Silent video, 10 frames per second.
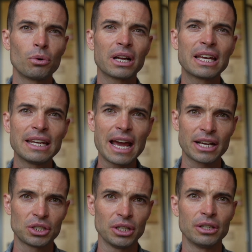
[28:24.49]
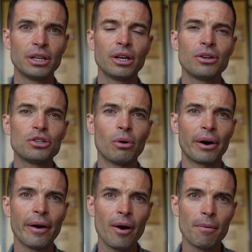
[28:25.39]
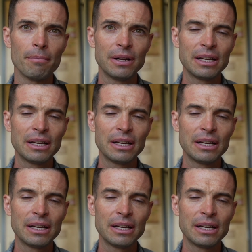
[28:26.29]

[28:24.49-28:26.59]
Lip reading: a connection to our home.